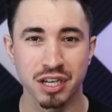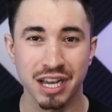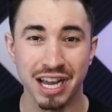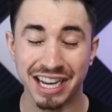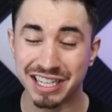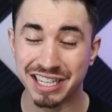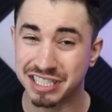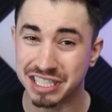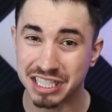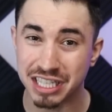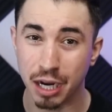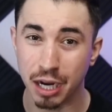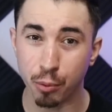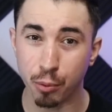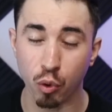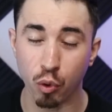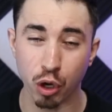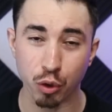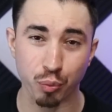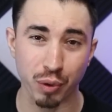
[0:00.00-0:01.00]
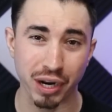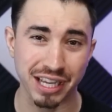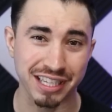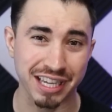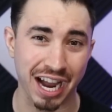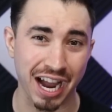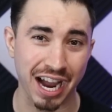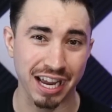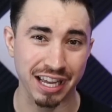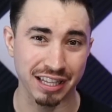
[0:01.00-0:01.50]
Against the number one ranked
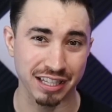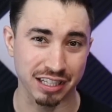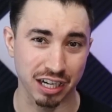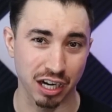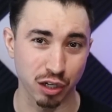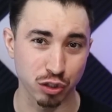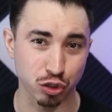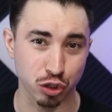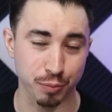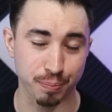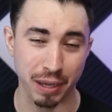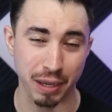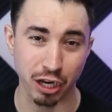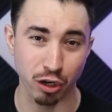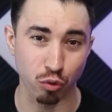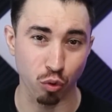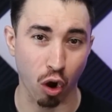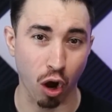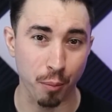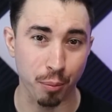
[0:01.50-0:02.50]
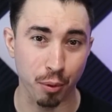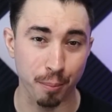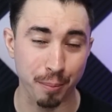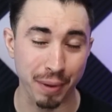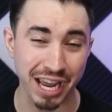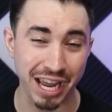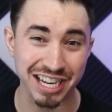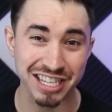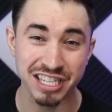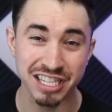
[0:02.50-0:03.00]
guy in the country, Peyton Robb
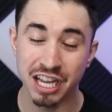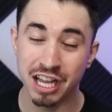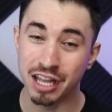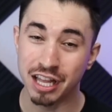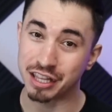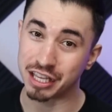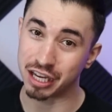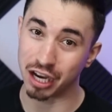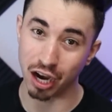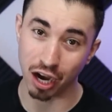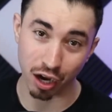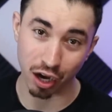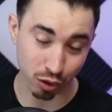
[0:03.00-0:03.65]
remains the